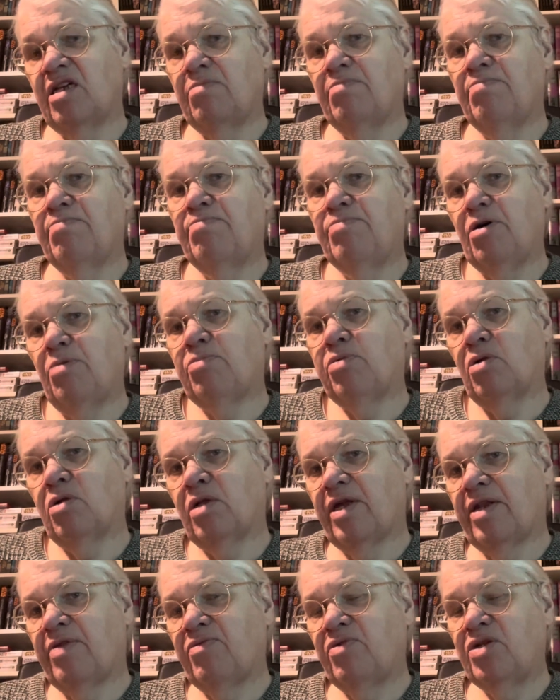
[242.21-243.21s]
a bubble
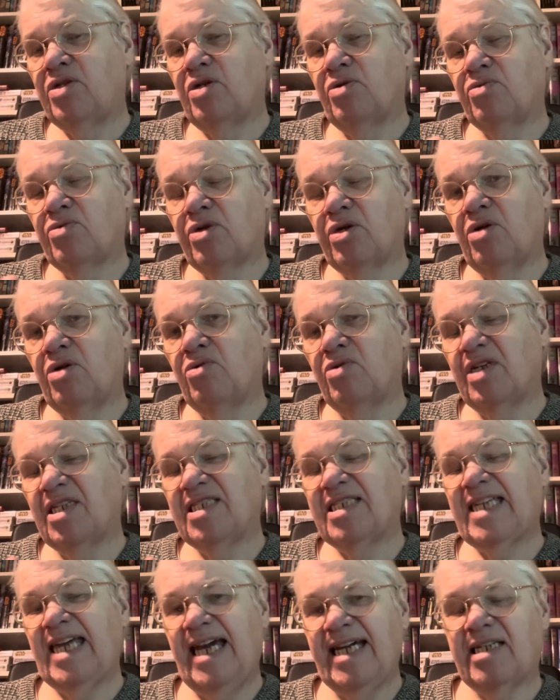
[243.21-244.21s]
and we don't know
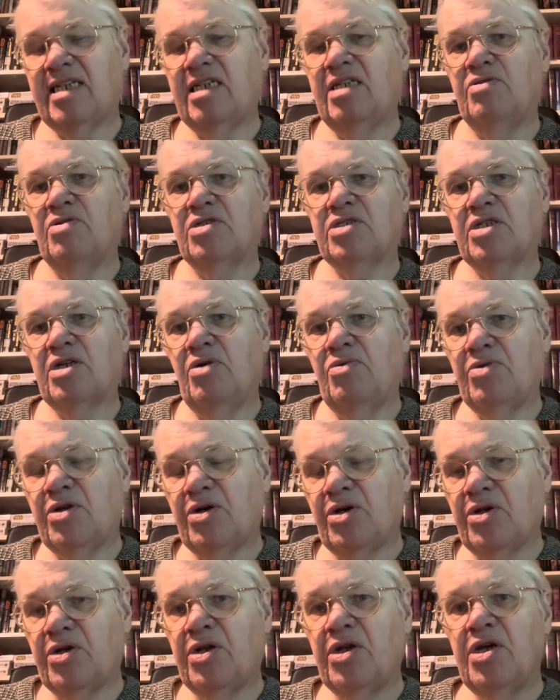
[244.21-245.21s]
exactly what's going
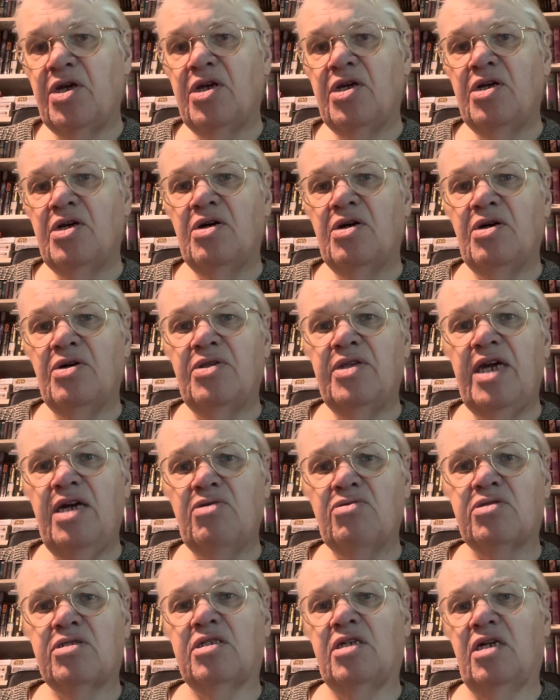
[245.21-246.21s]
on on the
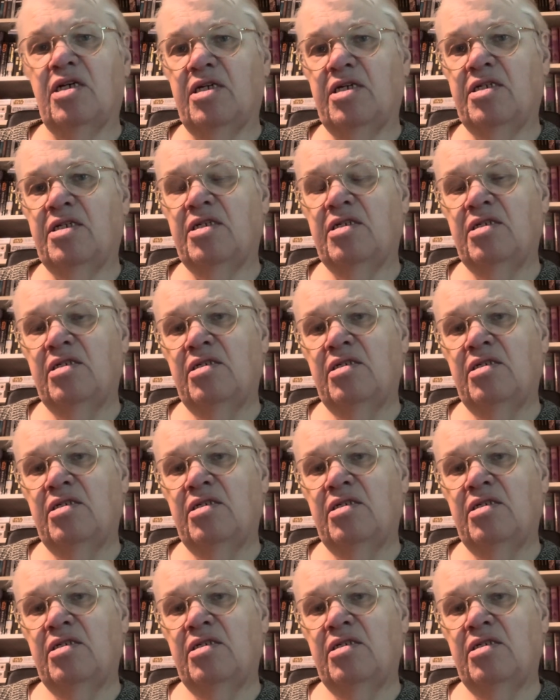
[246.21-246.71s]
outside.